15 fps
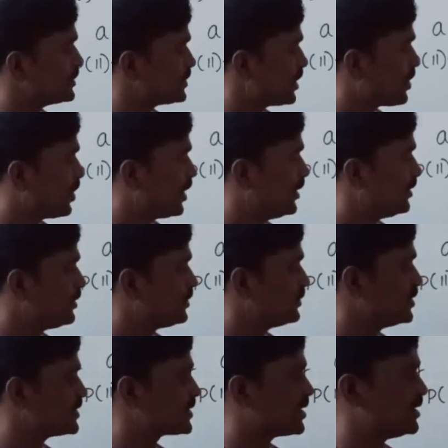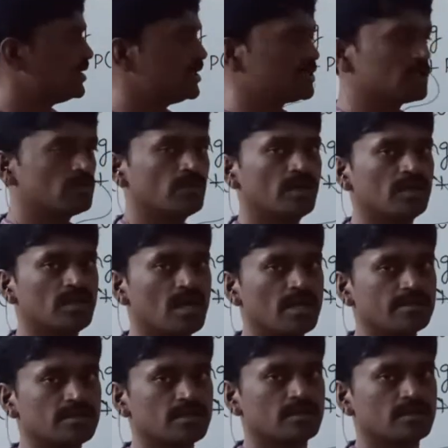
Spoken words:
So according to this condition, what is the answer?